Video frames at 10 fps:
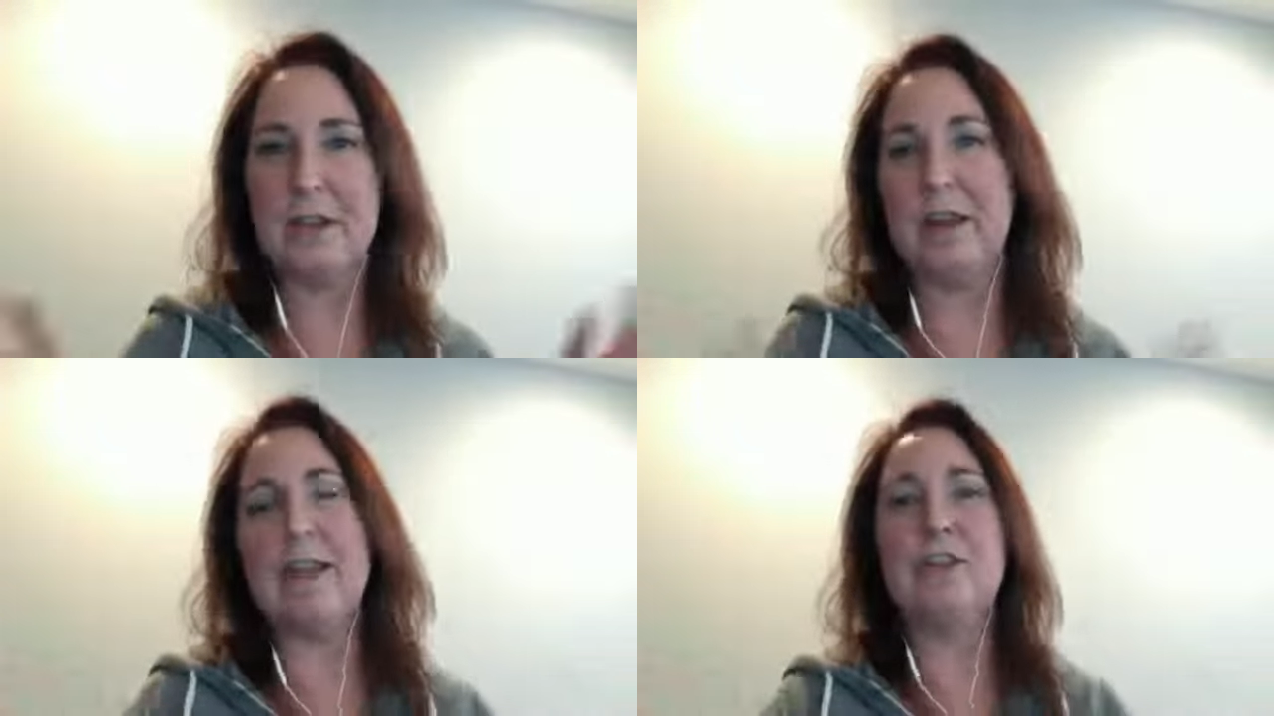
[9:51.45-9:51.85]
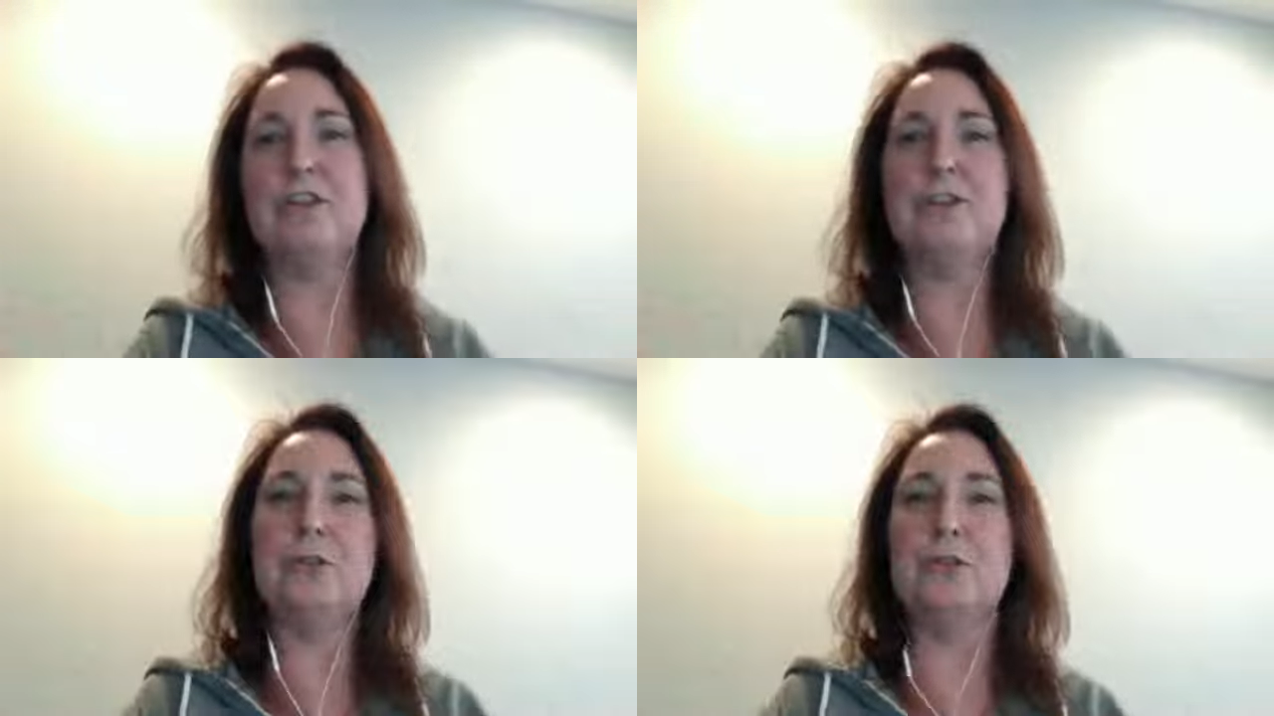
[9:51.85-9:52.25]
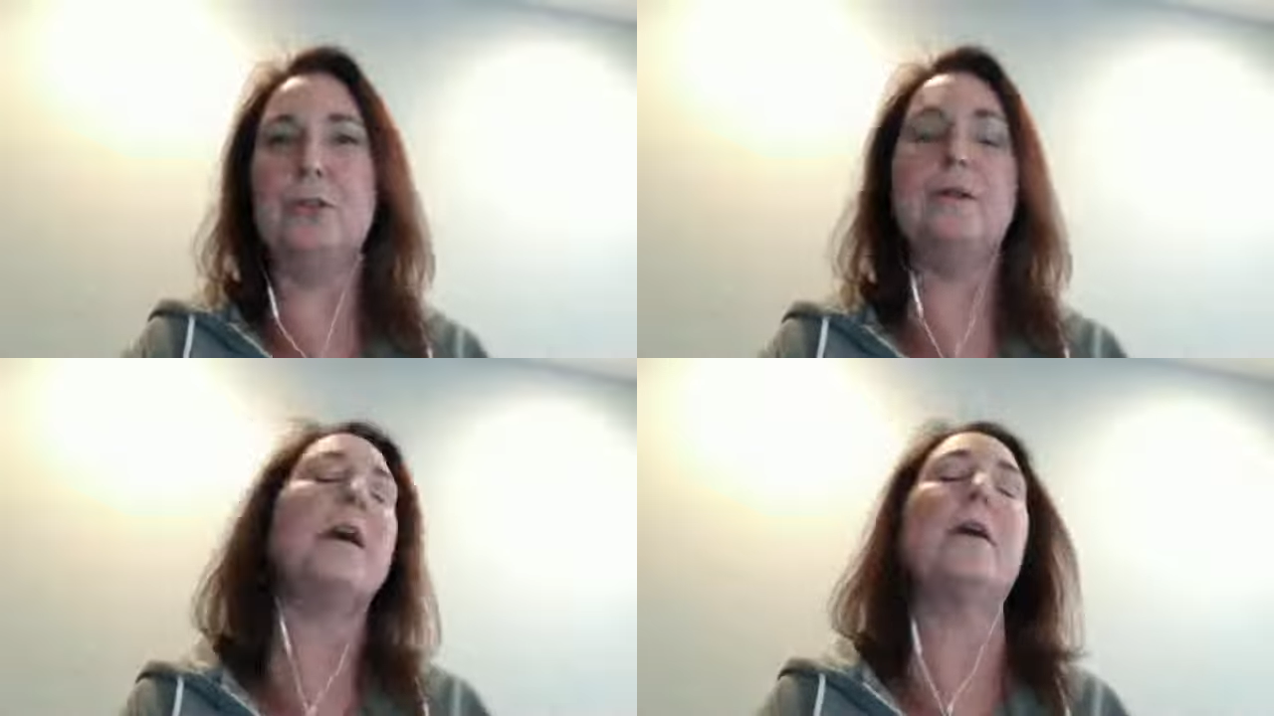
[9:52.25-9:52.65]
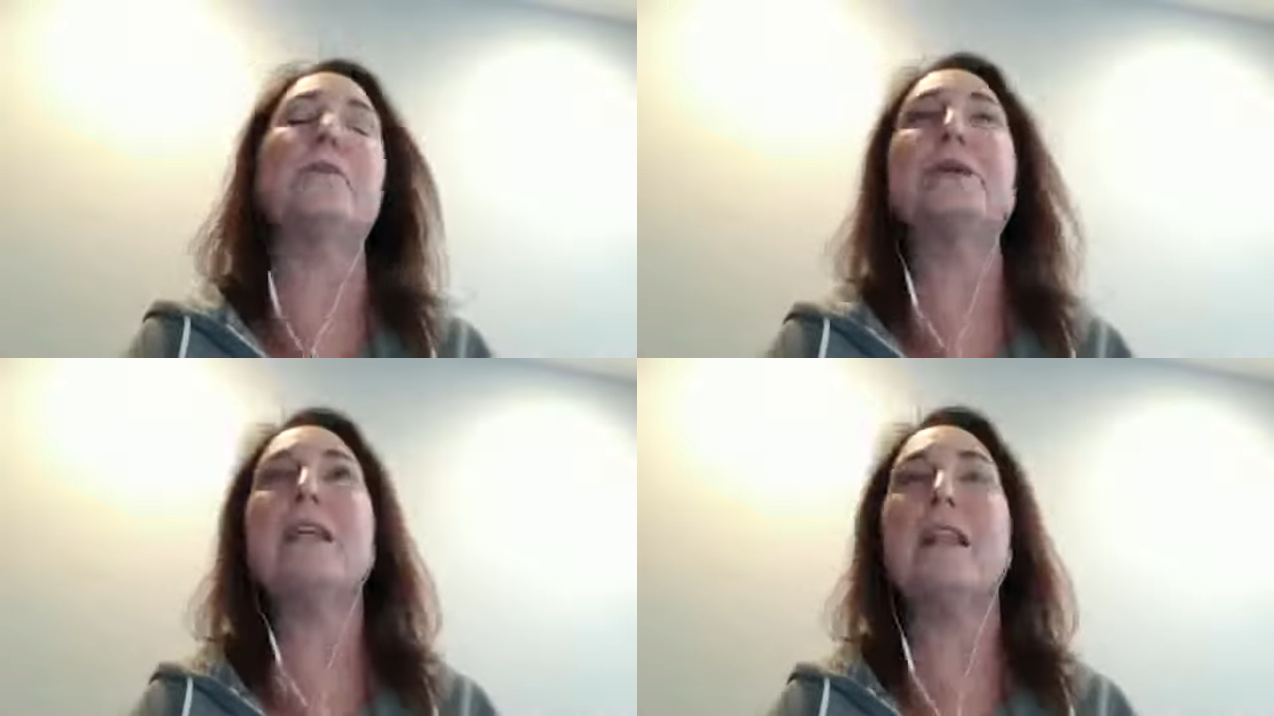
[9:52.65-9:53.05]
and you uh,
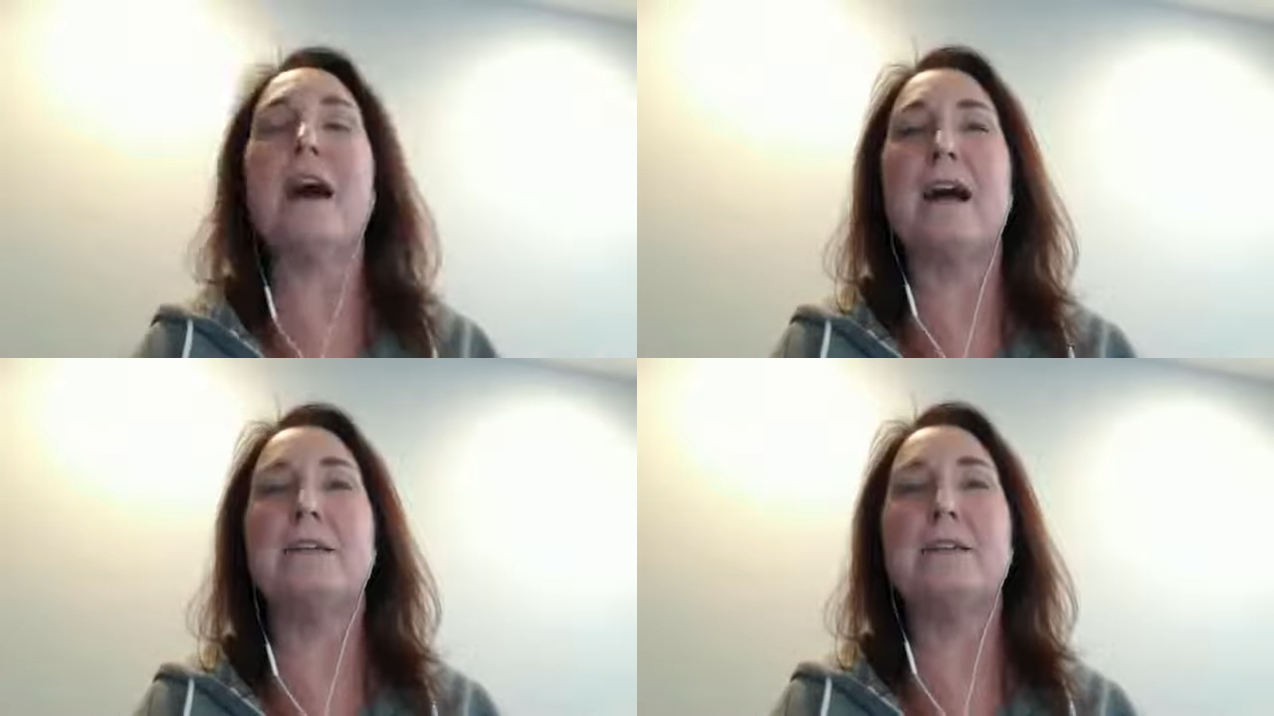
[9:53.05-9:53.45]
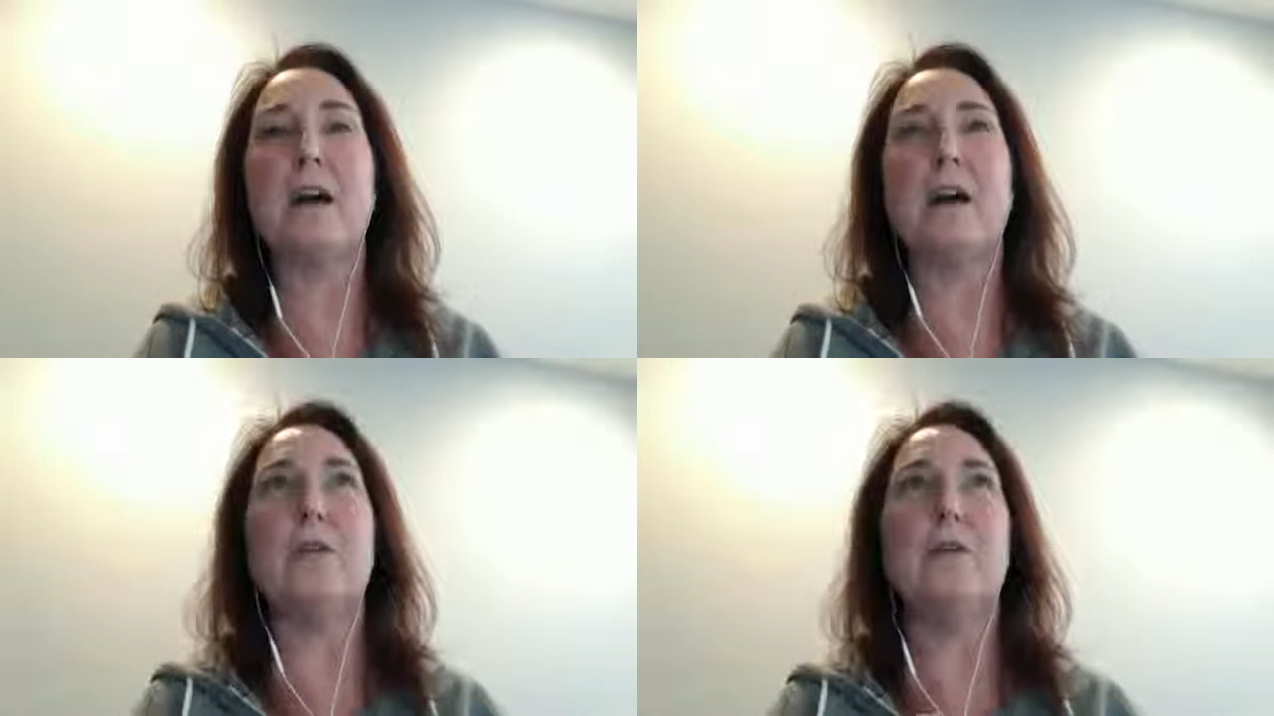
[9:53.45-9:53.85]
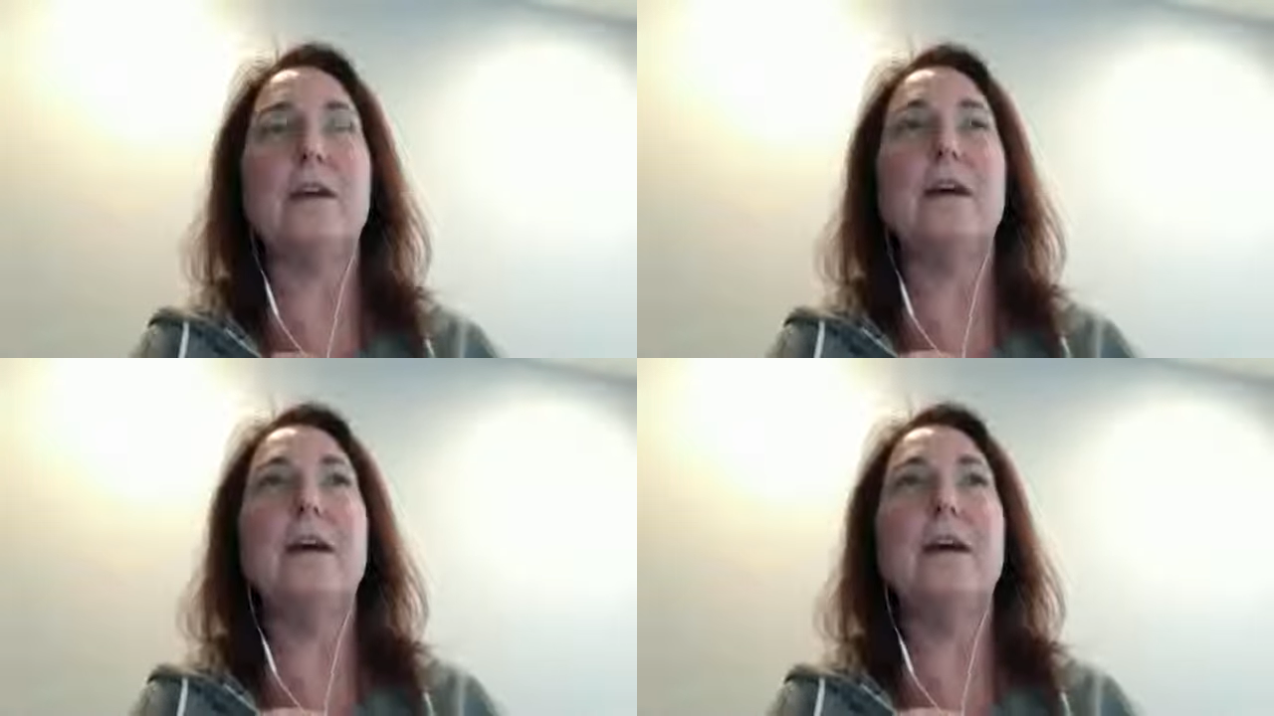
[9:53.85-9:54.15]
realize, oh,